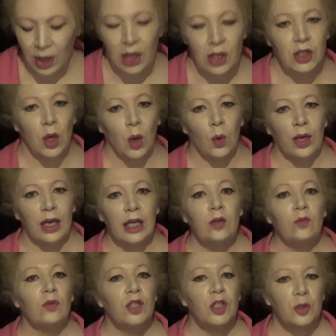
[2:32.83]
So, in
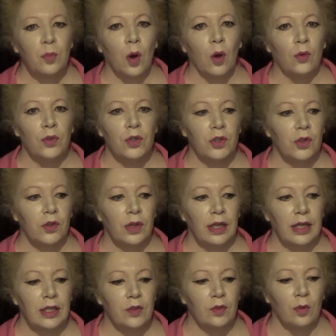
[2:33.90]
response to
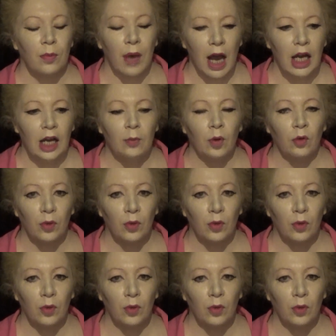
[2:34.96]
these remarkable